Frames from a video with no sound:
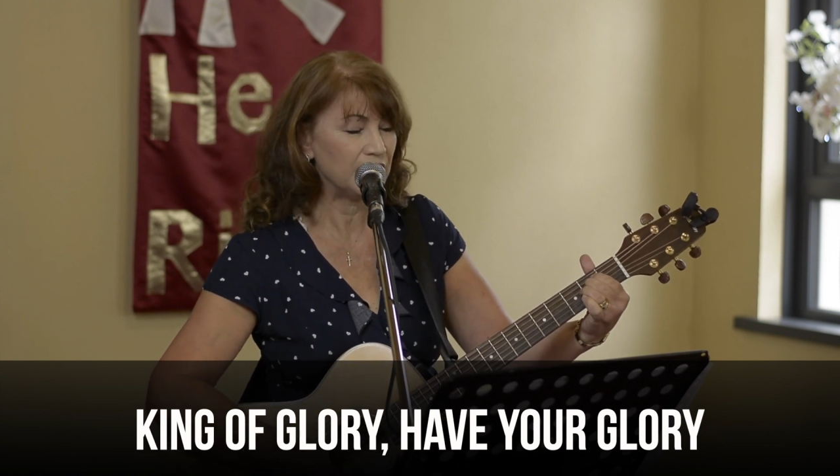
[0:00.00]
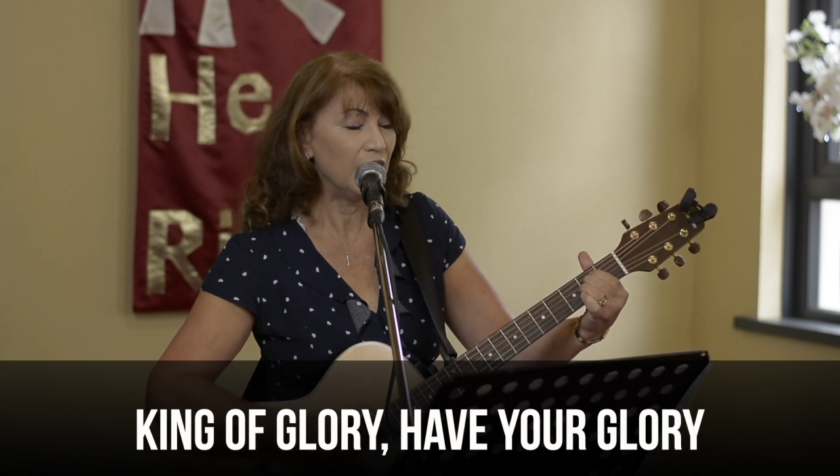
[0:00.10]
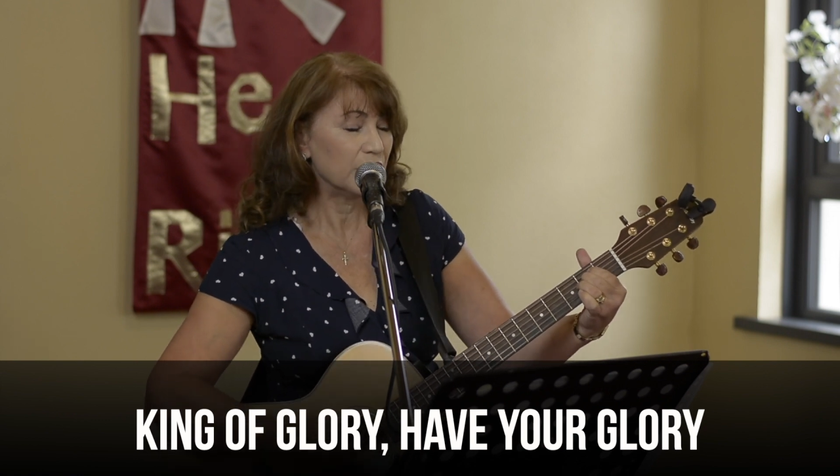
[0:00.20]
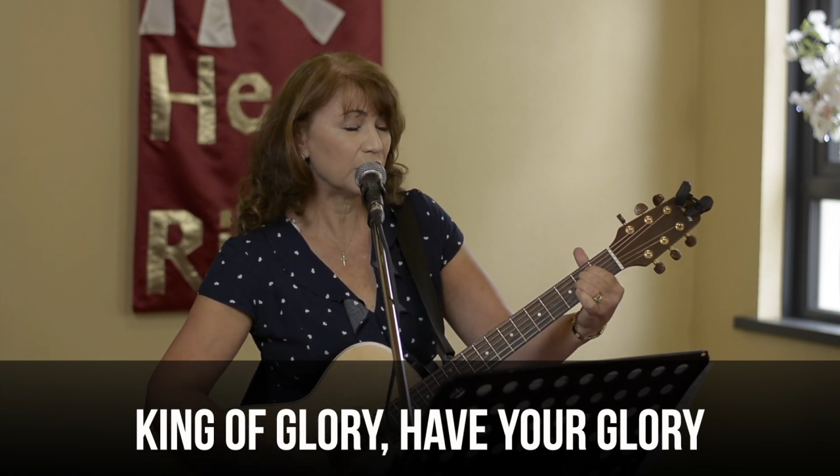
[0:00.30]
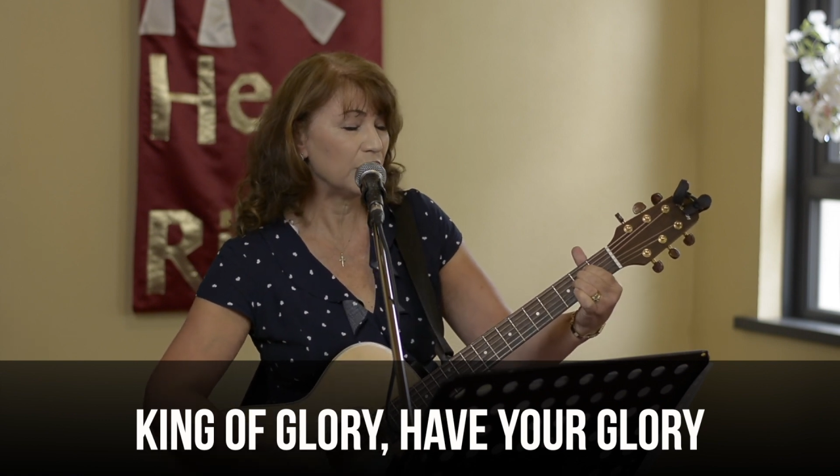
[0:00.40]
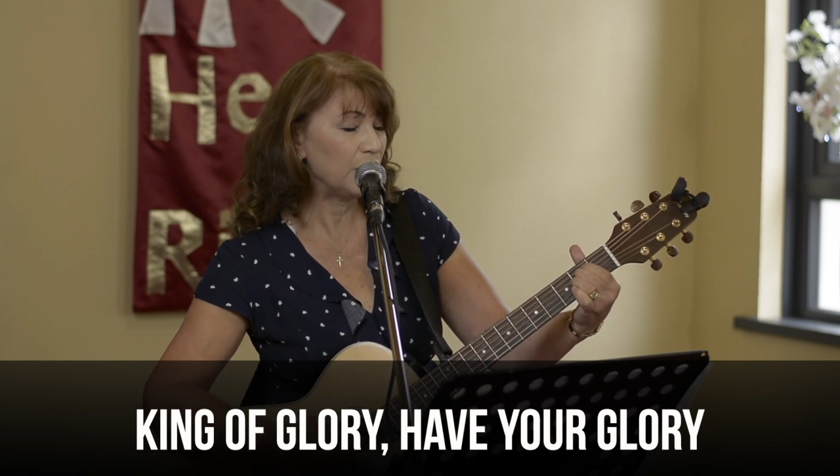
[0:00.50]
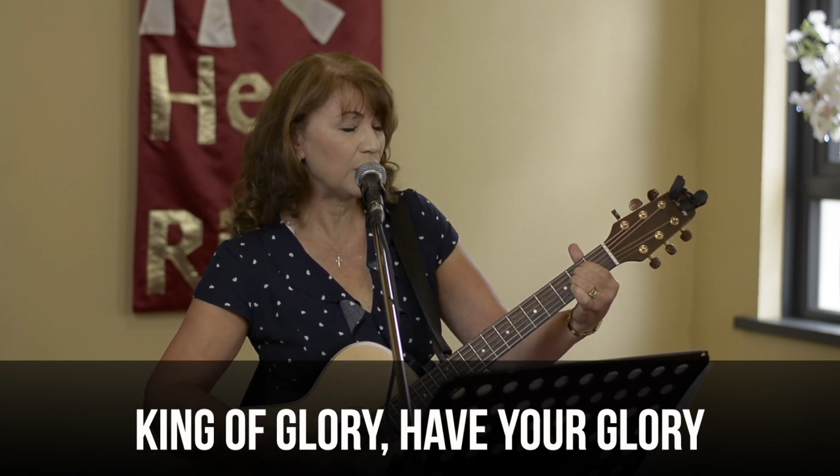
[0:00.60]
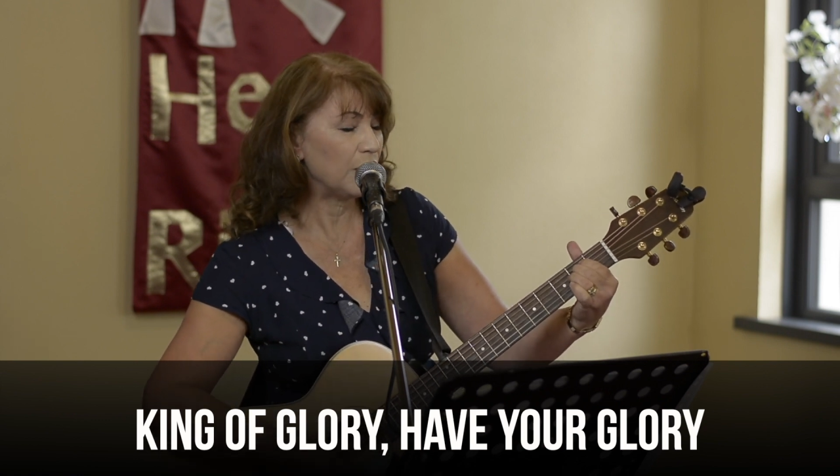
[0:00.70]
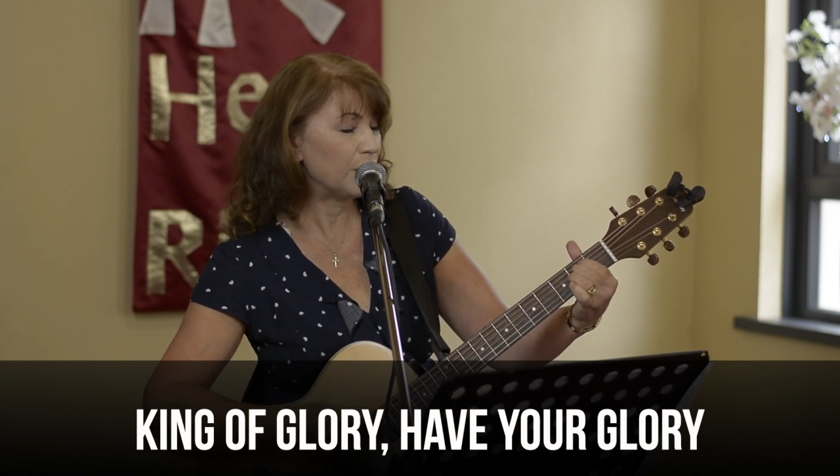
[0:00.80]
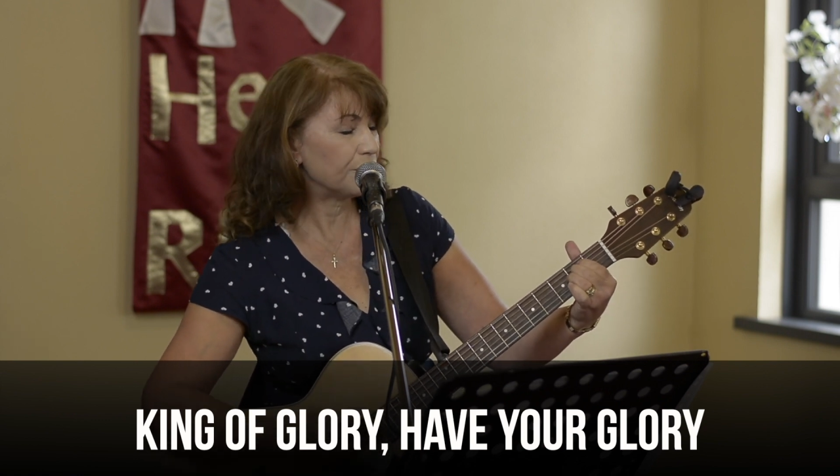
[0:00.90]

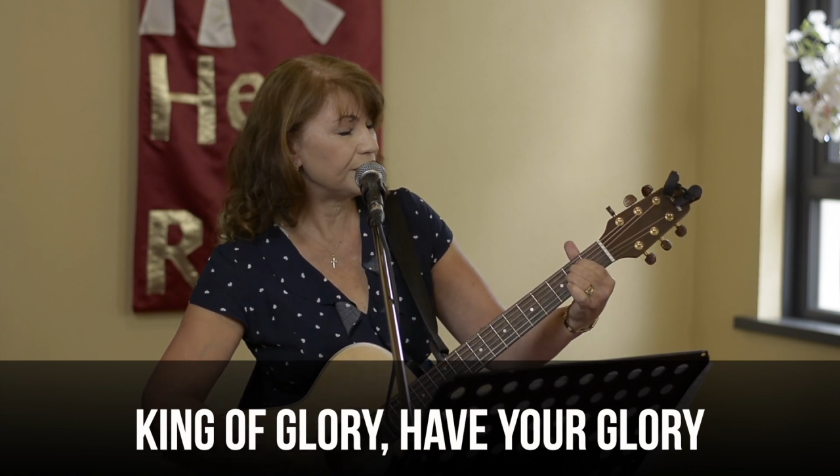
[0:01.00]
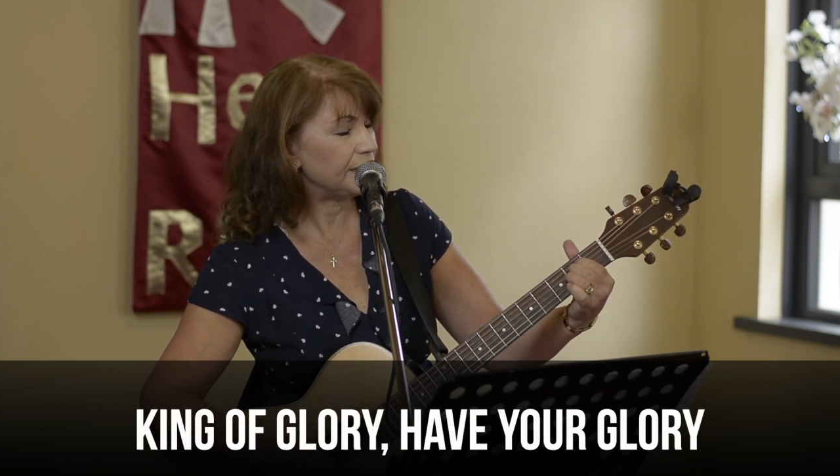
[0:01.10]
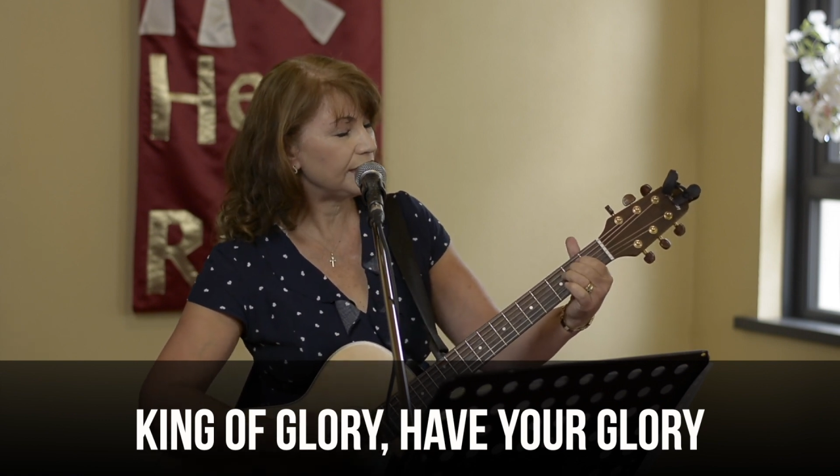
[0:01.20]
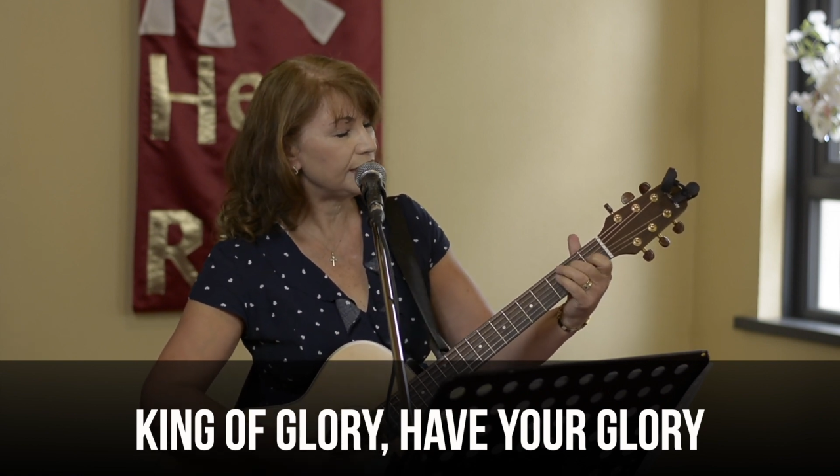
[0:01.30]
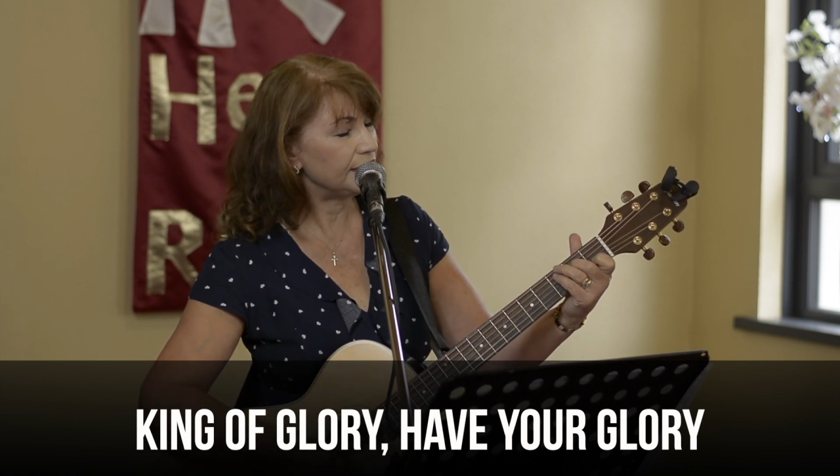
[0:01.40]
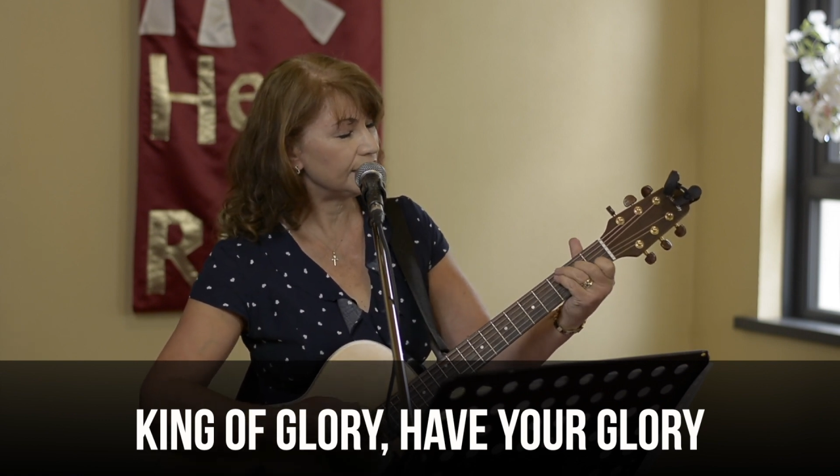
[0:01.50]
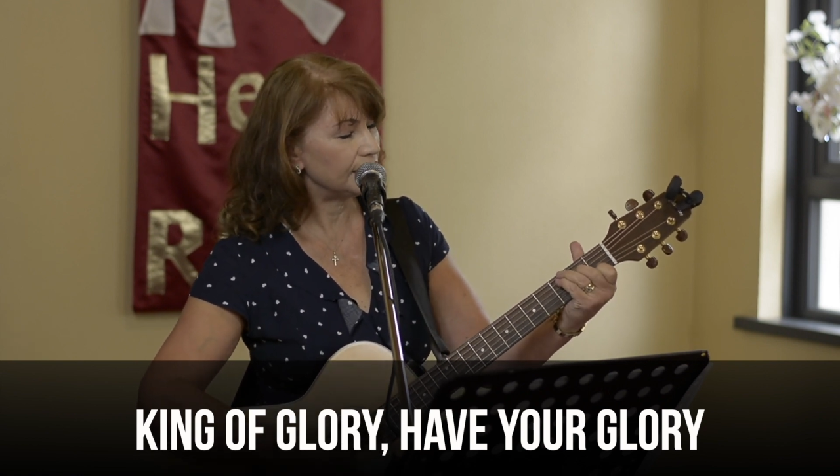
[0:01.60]
glory,